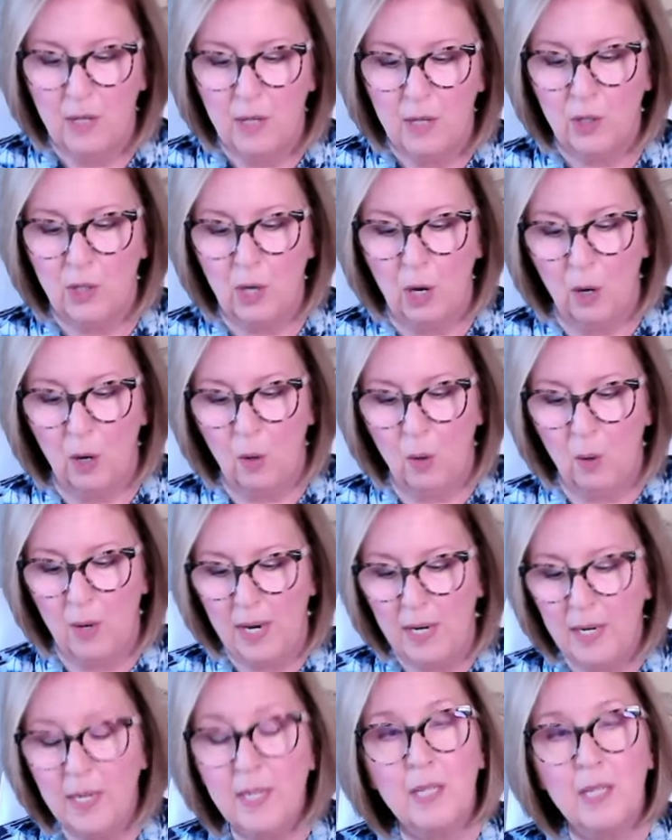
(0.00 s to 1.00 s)
So
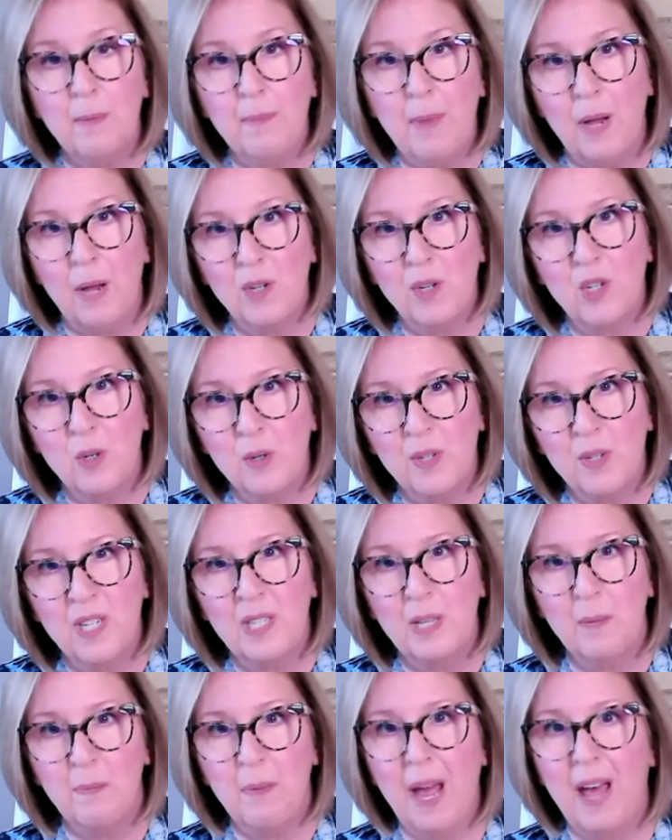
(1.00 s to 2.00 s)
it is about
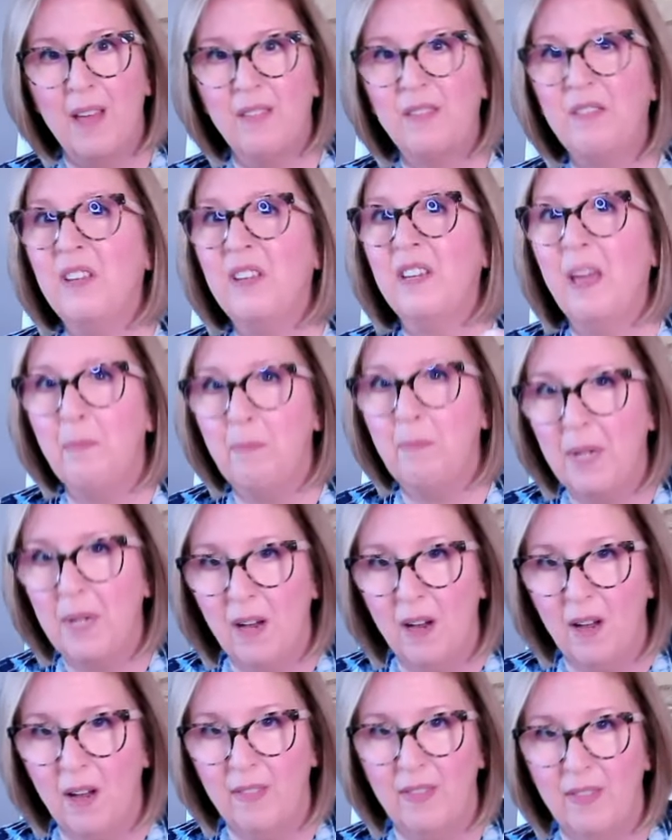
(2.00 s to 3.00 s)
choosing the path to get
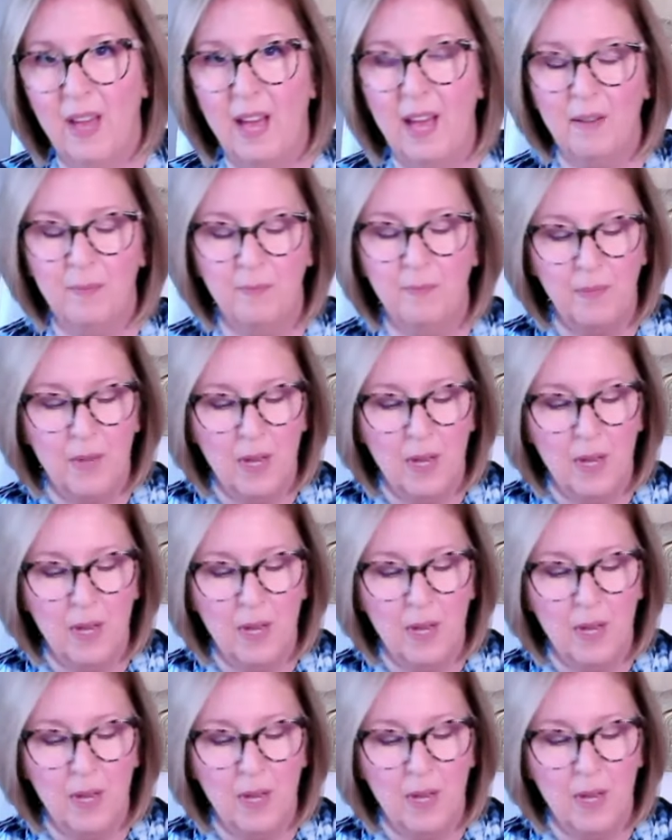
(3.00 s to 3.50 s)
beyond that.